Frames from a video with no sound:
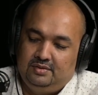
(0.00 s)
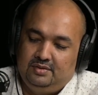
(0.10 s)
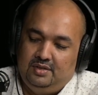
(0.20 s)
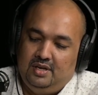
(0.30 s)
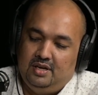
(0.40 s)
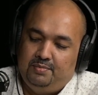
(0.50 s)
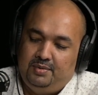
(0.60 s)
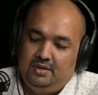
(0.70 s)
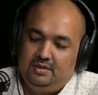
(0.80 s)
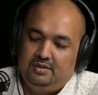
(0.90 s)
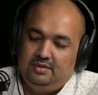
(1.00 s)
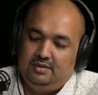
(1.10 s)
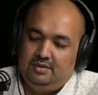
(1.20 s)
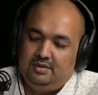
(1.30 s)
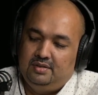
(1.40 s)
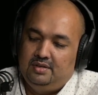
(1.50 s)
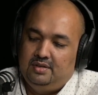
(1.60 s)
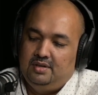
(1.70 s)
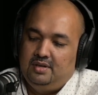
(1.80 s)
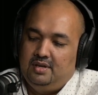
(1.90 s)
So get up here
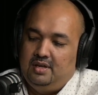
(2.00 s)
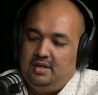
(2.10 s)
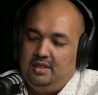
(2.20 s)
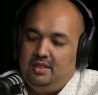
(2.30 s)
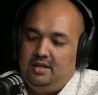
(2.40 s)
and